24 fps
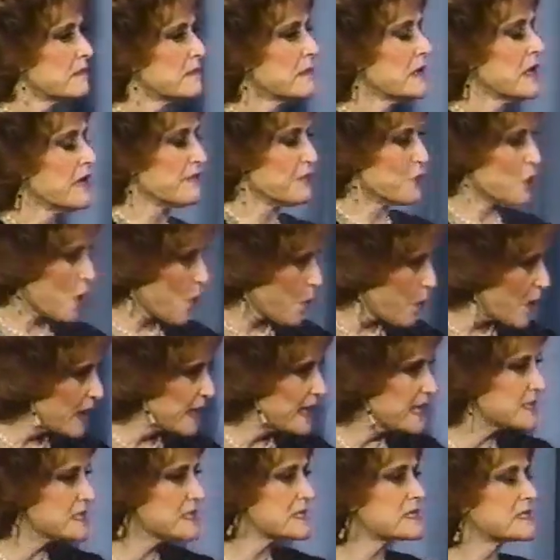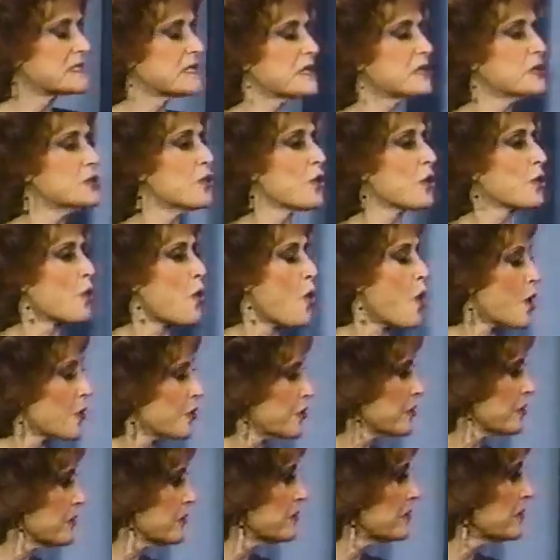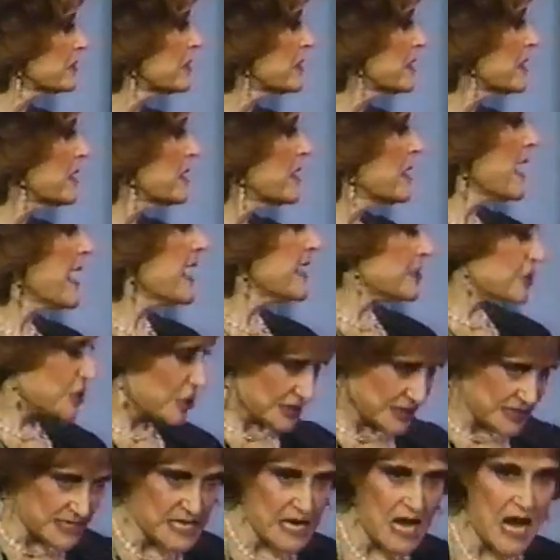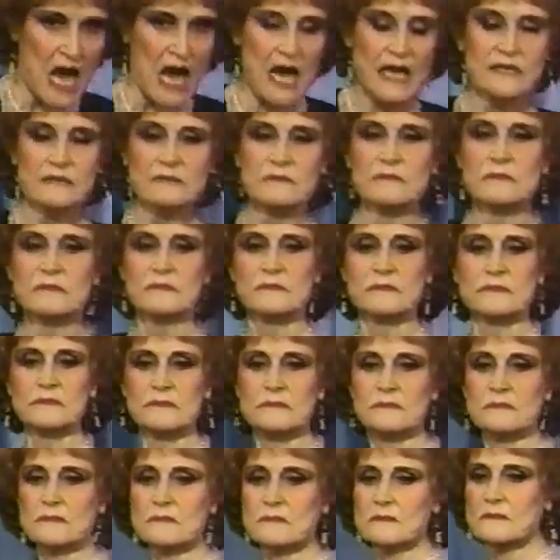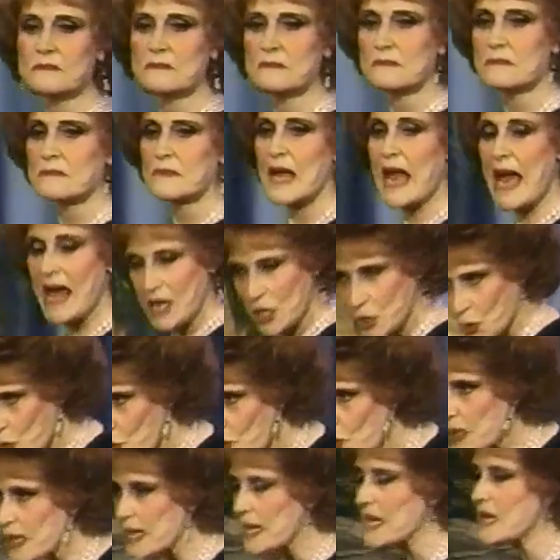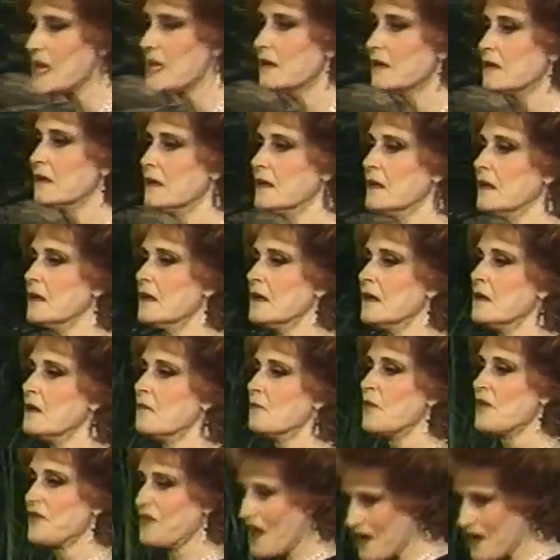If you're willing to sit in your corner and just nod and agree with